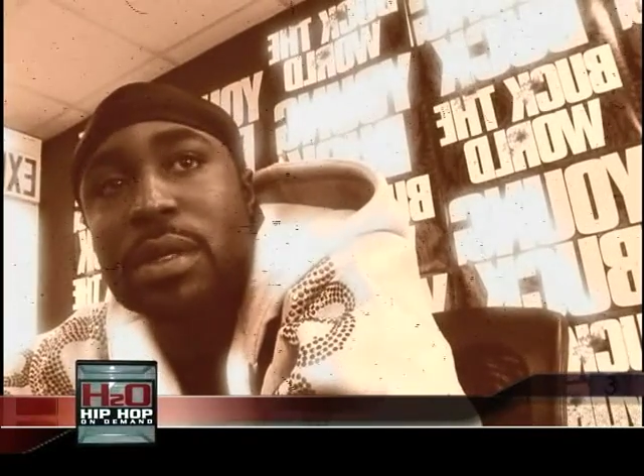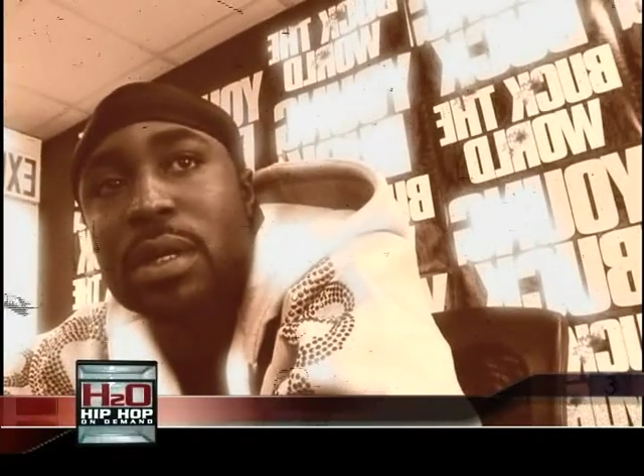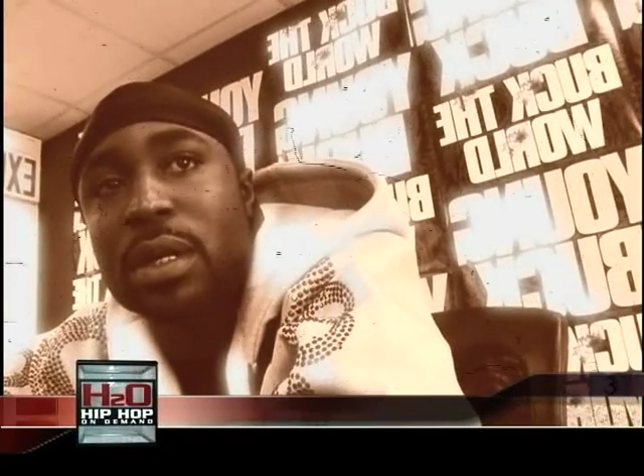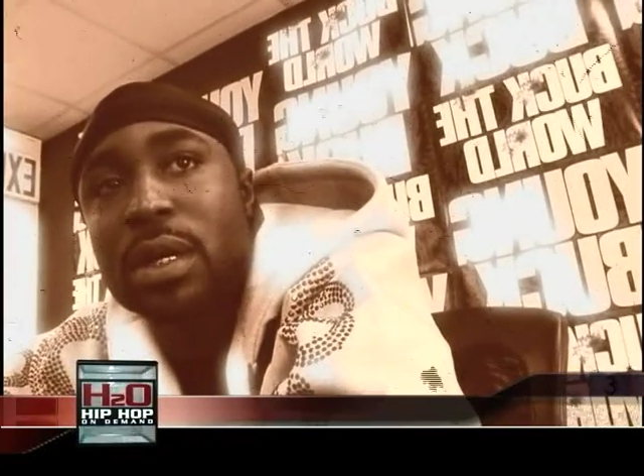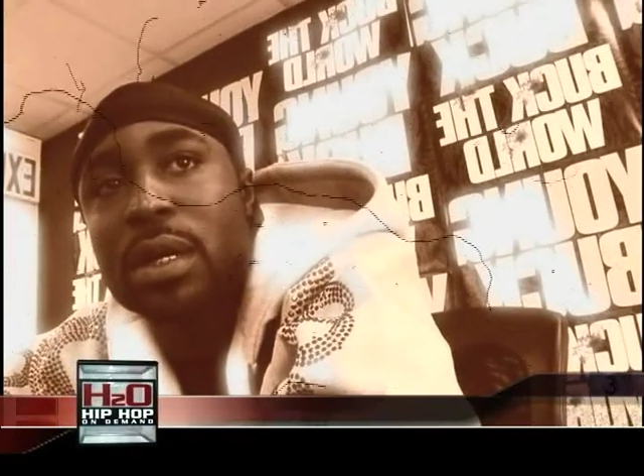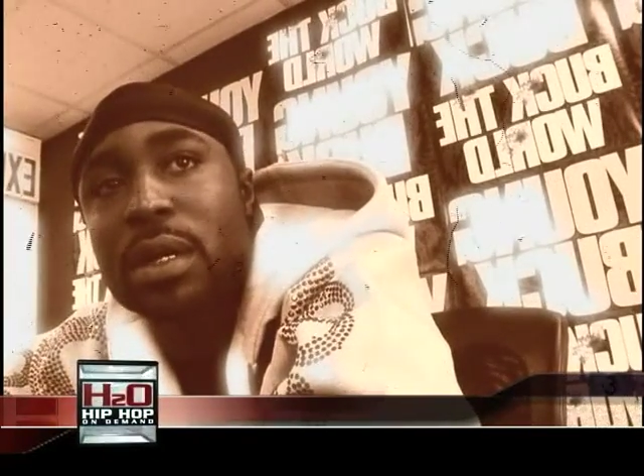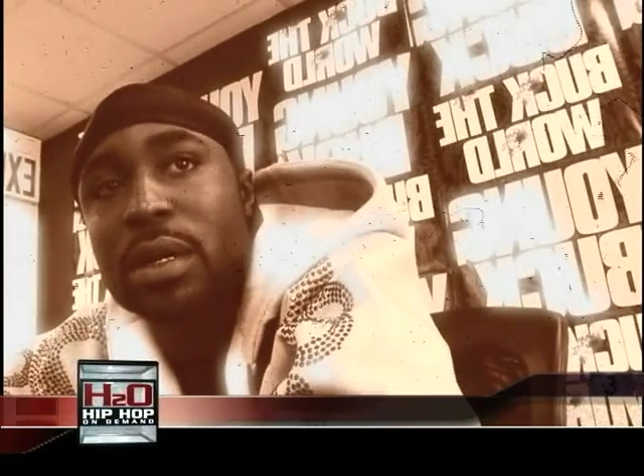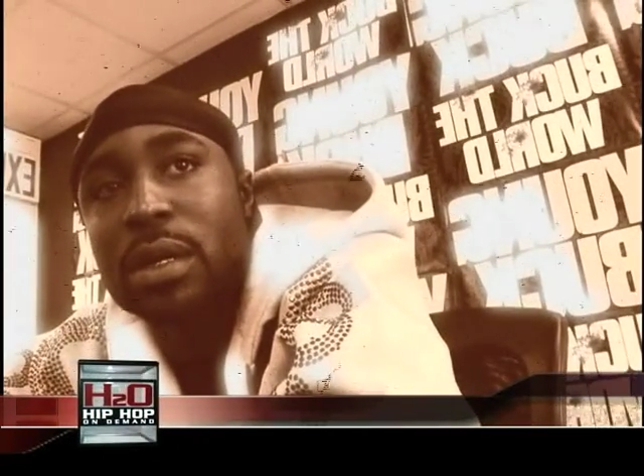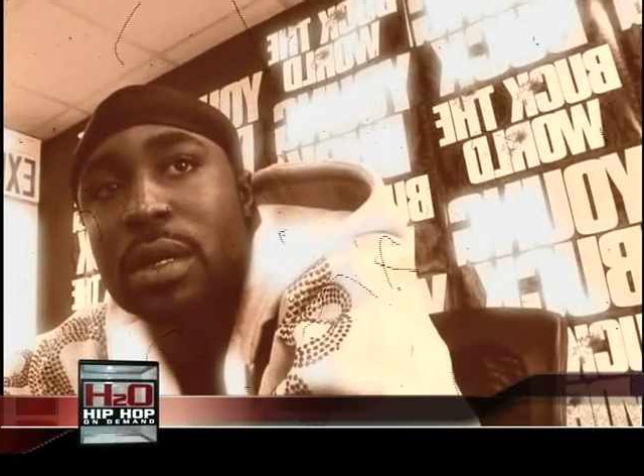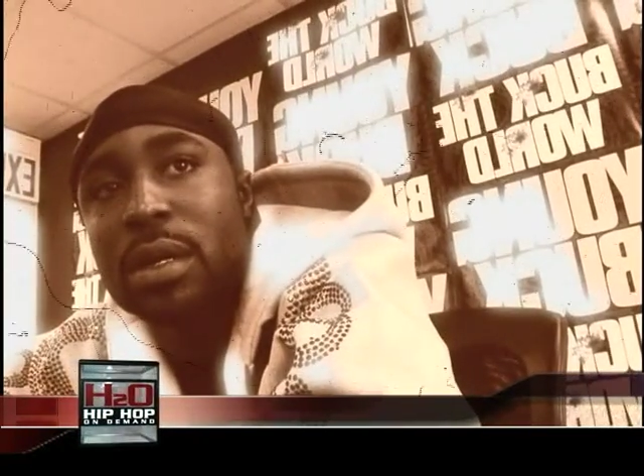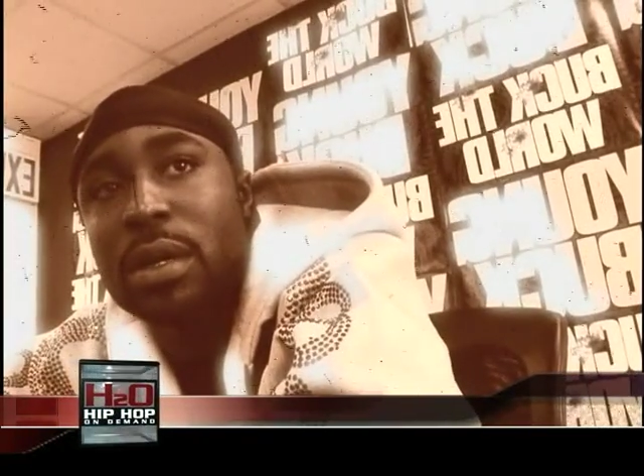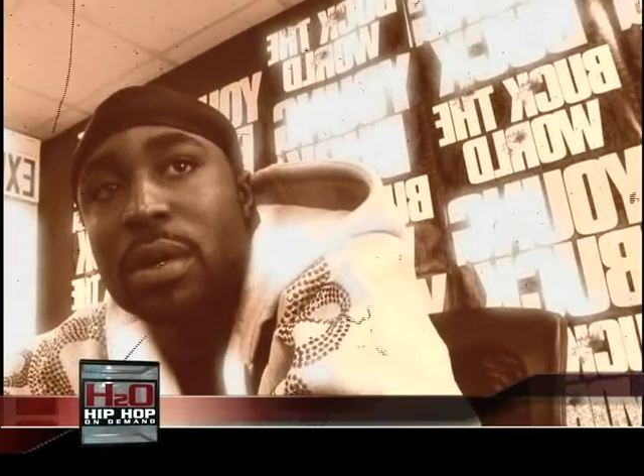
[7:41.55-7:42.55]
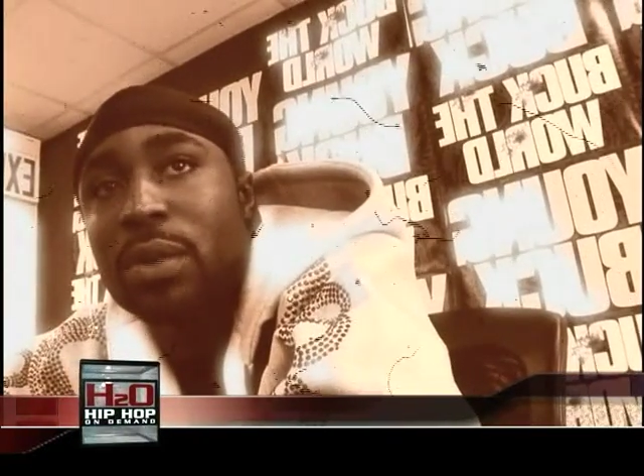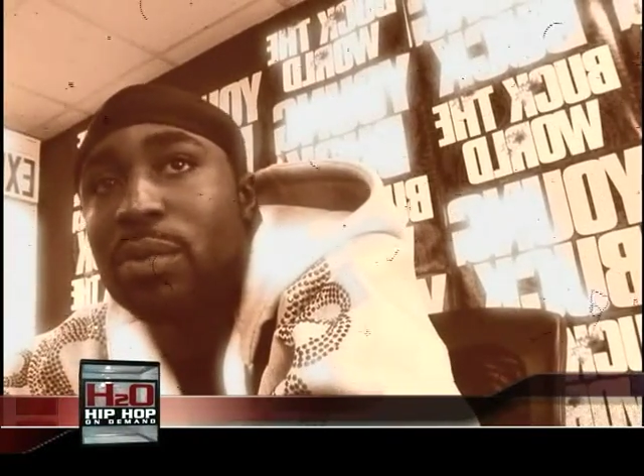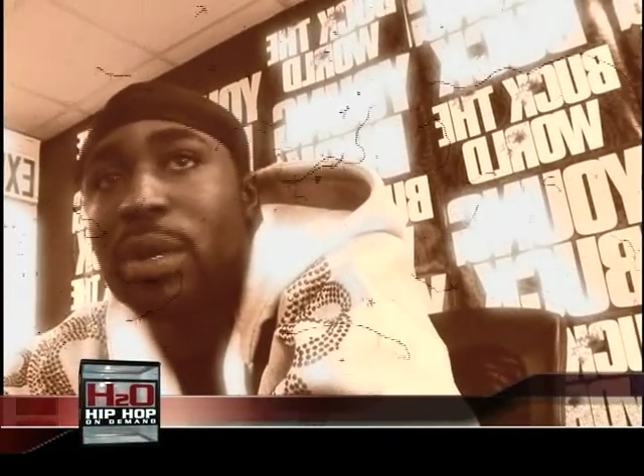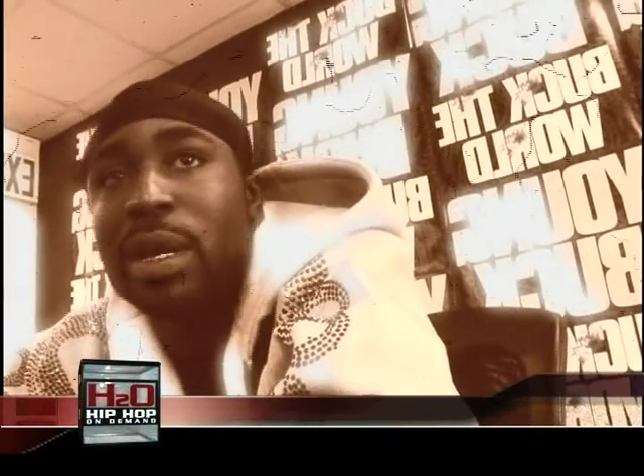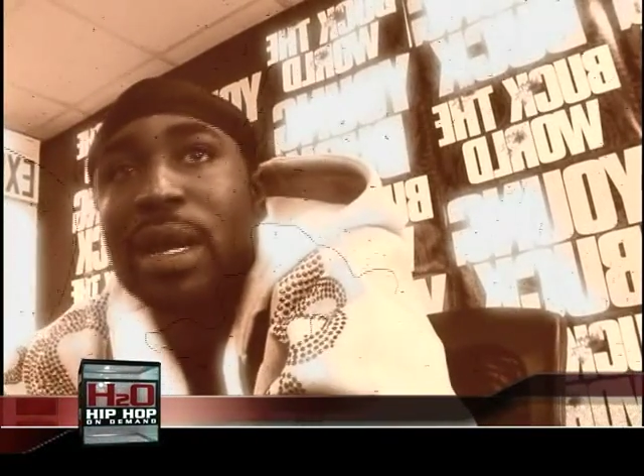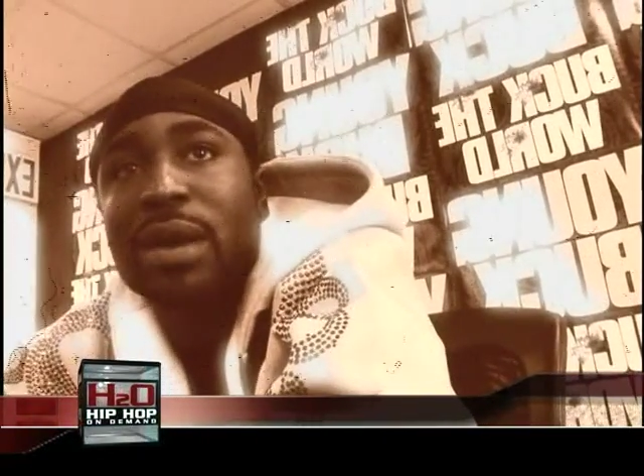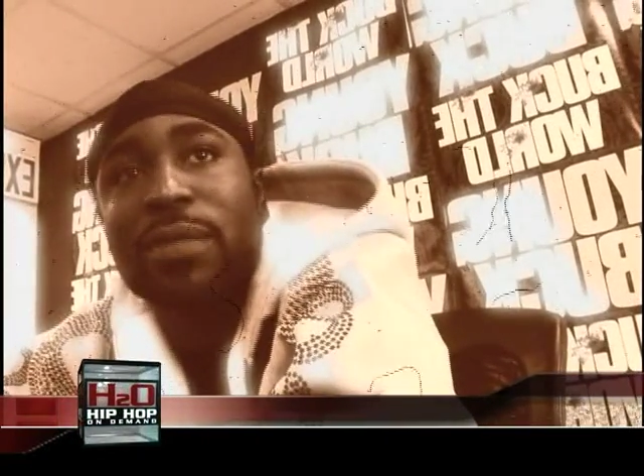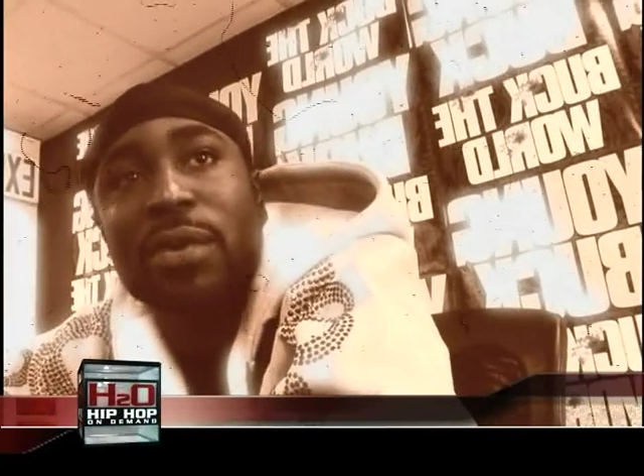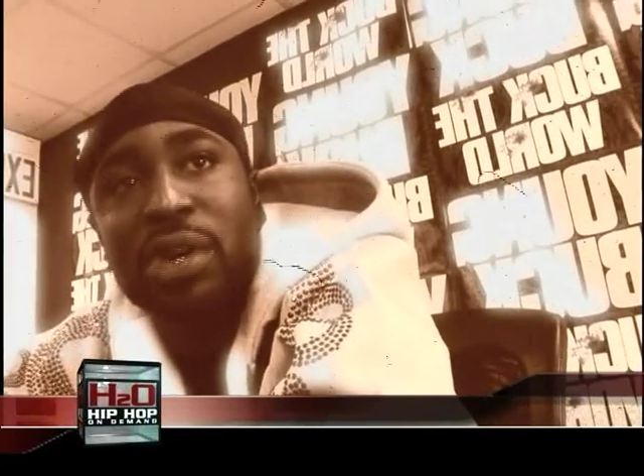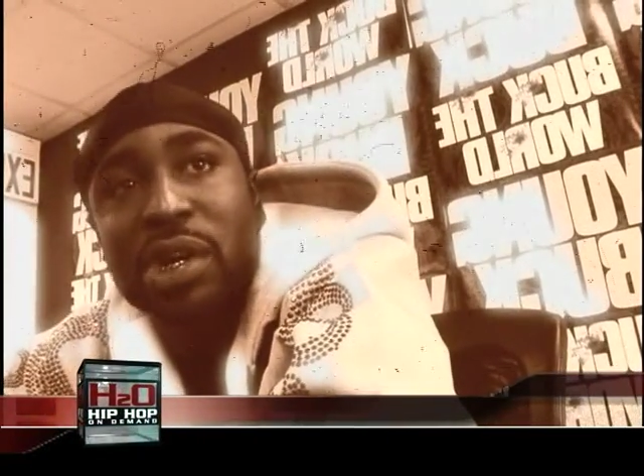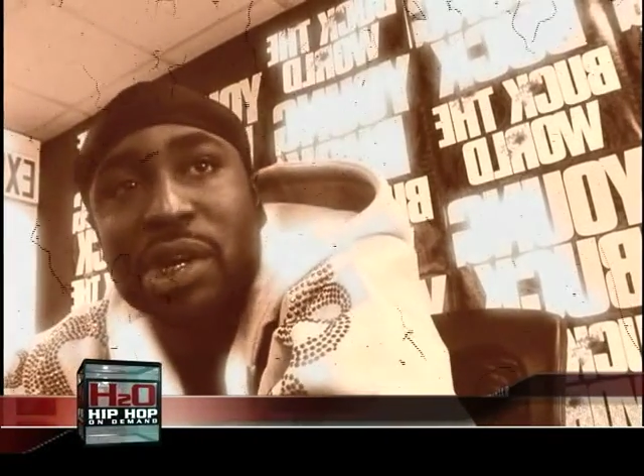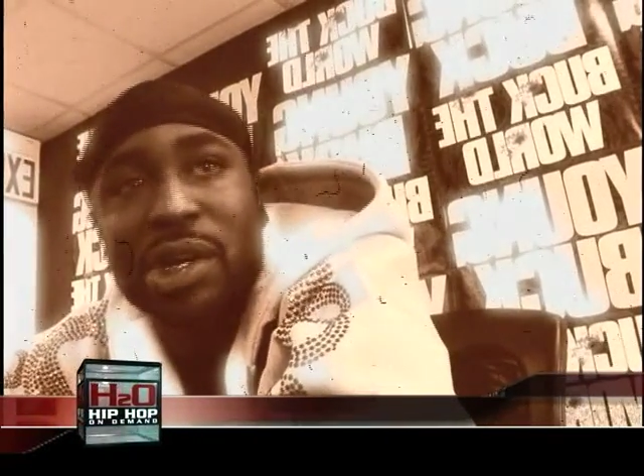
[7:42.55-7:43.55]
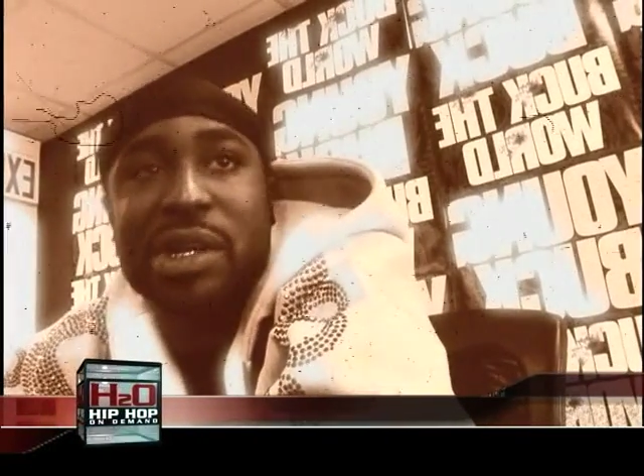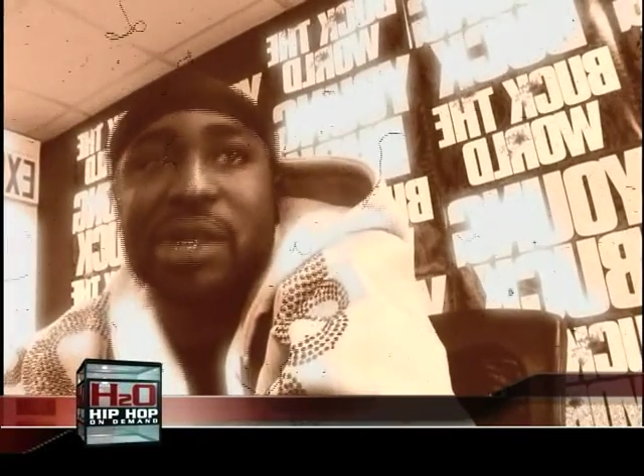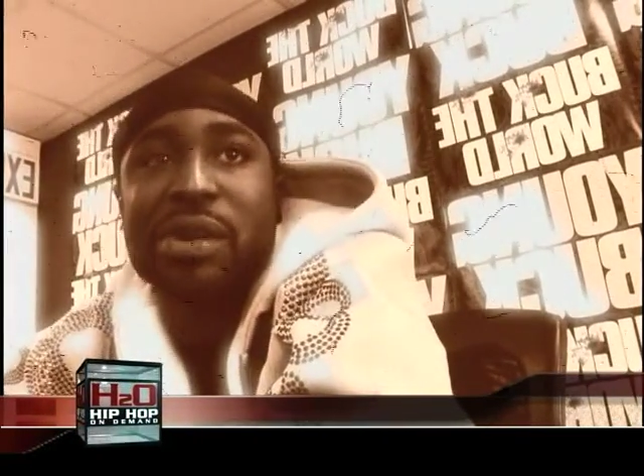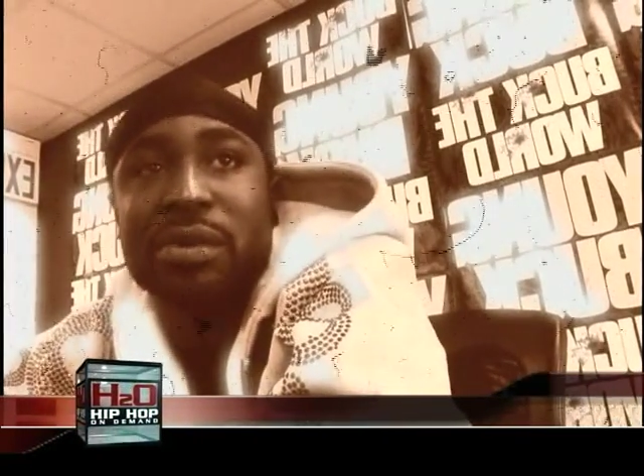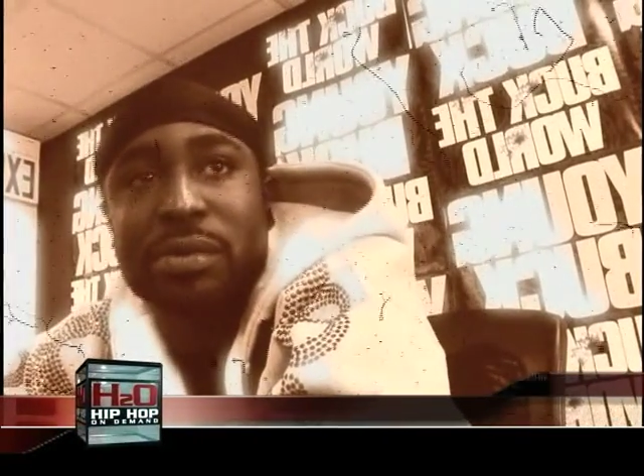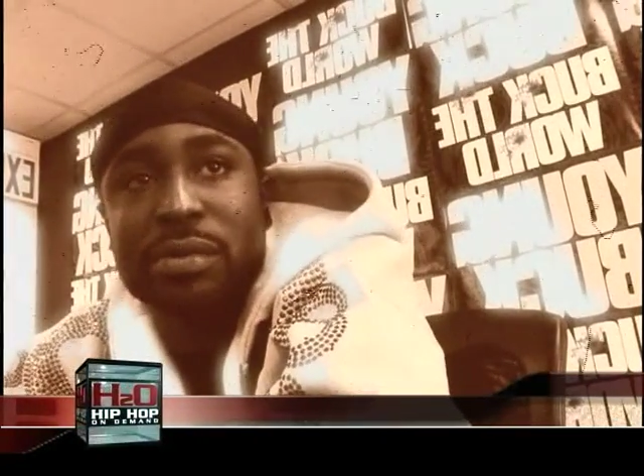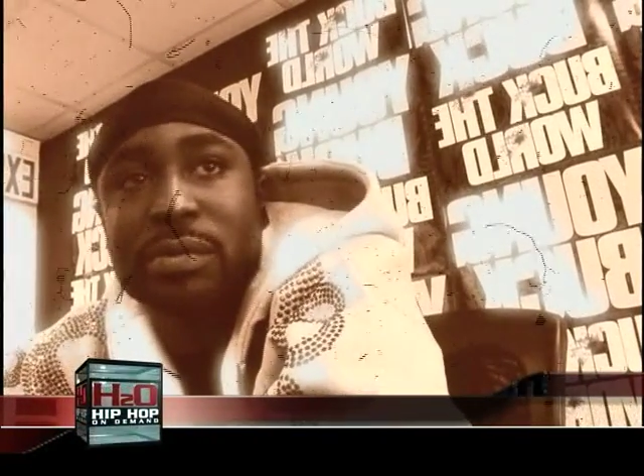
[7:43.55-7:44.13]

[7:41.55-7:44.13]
good we left on a good note.